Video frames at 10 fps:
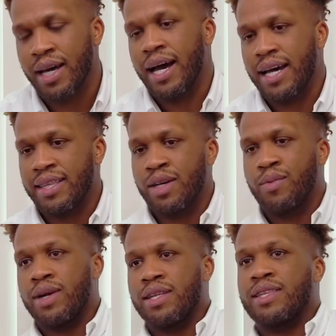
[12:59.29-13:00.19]
I think
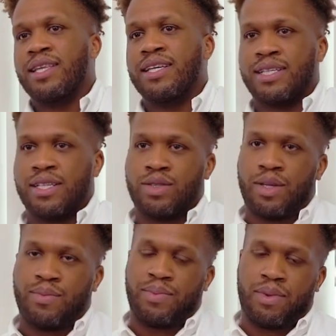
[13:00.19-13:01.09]
one of the things that
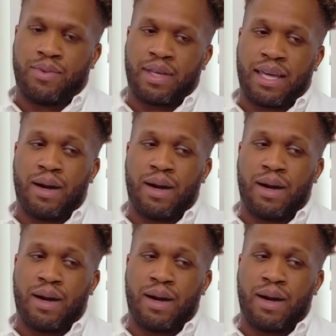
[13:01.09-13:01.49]
can be really